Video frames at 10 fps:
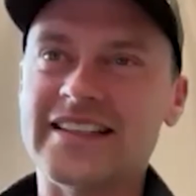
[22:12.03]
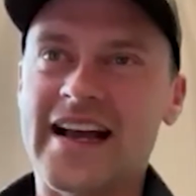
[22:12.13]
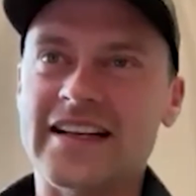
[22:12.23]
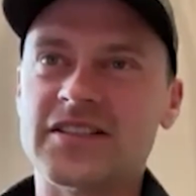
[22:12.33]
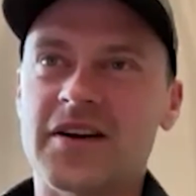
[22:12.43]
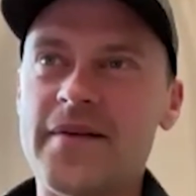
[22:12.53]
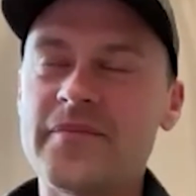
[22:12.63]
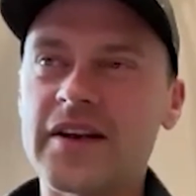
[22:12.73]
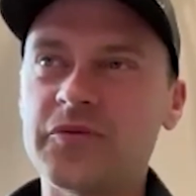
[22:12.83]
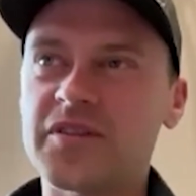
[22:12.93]
Yeah. So I've
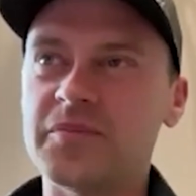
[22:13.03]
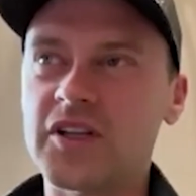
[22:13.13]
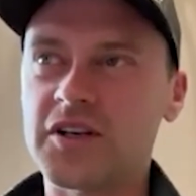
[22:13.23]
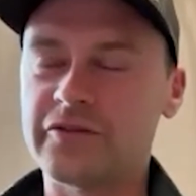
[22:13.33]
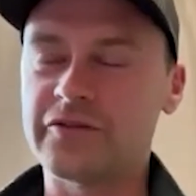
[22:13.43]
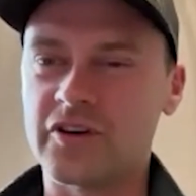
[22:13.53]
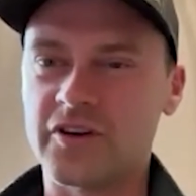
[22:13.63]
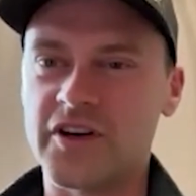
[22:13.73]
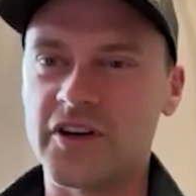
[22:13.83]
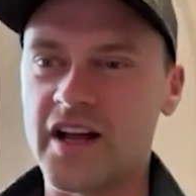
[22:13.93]
been with Miller
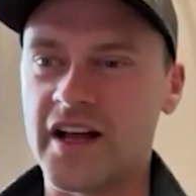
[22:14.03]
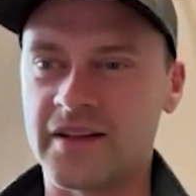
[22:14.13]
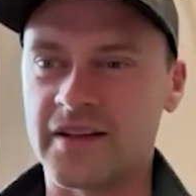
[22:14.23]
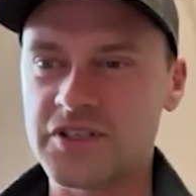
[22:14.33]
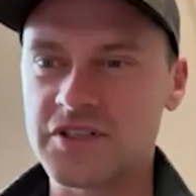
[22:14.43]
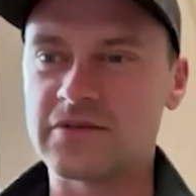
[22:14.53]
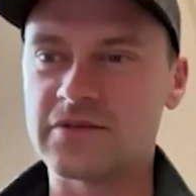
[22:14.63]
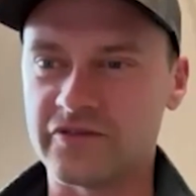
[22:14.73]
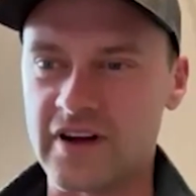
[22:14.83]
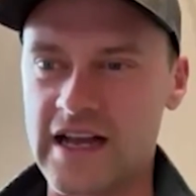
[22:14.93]
for just
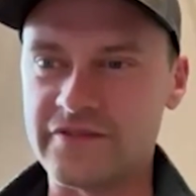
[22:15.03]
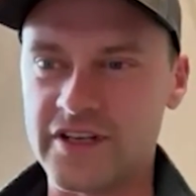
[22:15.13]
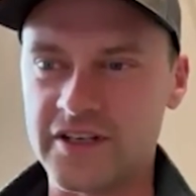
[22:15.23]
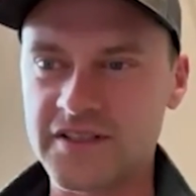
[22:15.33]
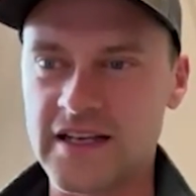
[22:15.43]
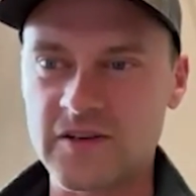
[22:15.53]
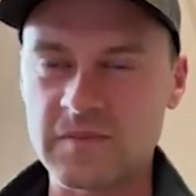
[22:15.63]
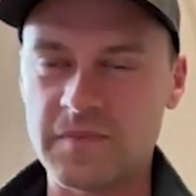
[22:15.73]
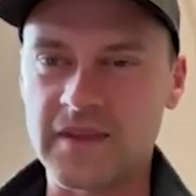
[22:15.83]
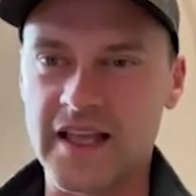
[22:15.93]
over 5 years now,
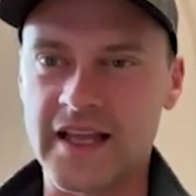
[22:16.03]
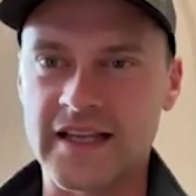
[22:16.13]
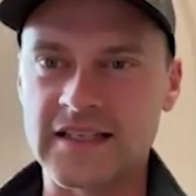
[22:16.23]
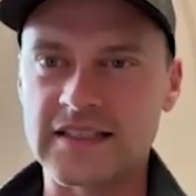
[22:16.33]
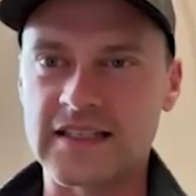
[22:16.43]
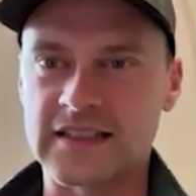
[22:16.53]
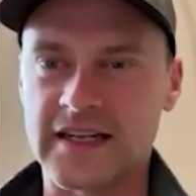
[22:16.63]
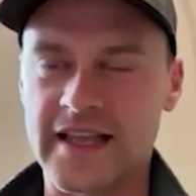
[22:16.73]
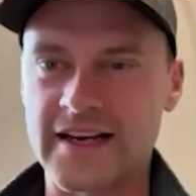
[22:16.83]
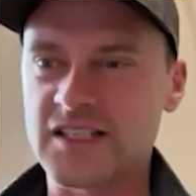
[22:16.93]
and
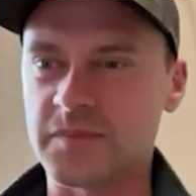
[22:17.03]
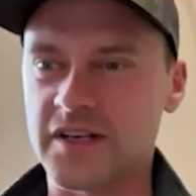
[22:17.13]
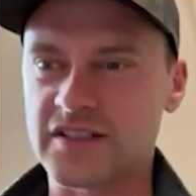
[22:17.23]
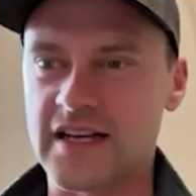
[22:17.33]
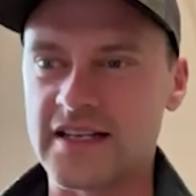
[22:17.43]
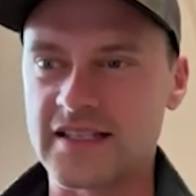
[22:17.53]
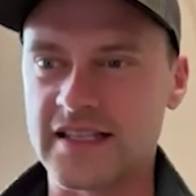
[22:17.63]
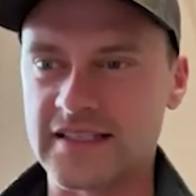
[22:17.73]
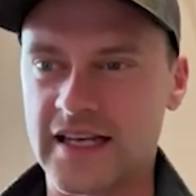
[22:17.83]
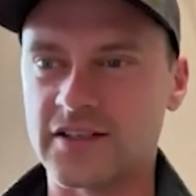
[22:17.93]
kind of specialize in the
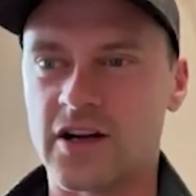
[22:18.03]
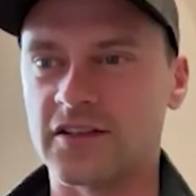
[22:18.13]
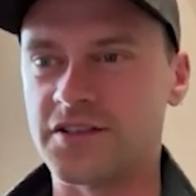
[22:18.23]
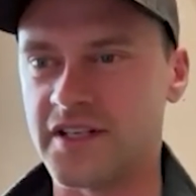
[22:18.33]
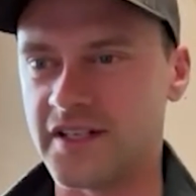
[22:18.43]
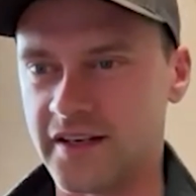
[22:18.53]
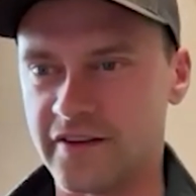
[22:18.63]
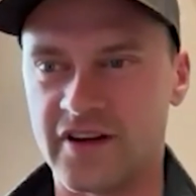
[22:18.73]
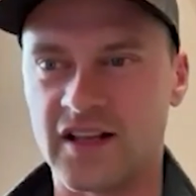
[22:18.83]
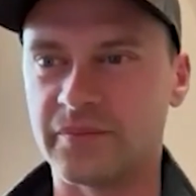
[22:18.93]
technology and
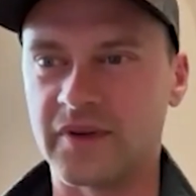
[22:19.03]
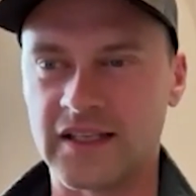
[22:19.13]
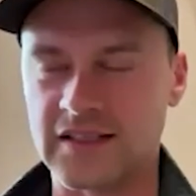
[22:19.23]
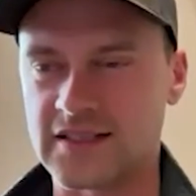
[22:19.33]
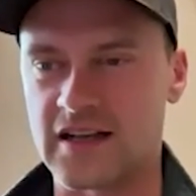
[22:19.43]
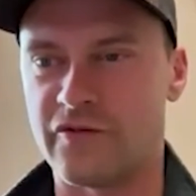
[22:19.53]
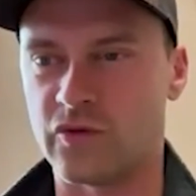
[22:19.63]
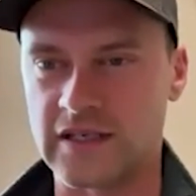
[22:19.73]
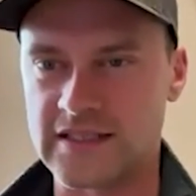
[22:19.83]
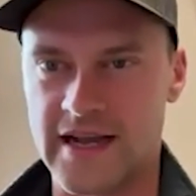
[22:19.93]
development and
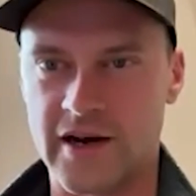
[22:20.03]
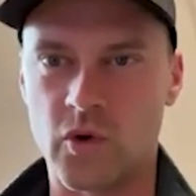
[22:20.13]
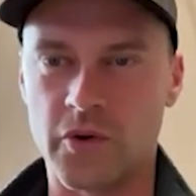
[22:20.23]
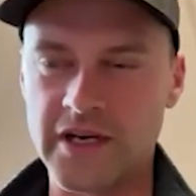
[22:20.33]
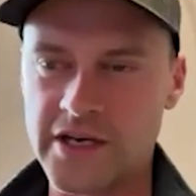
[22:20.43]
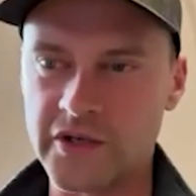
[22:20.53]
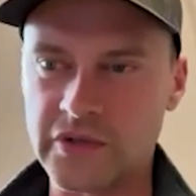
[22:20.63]
software side of what we do.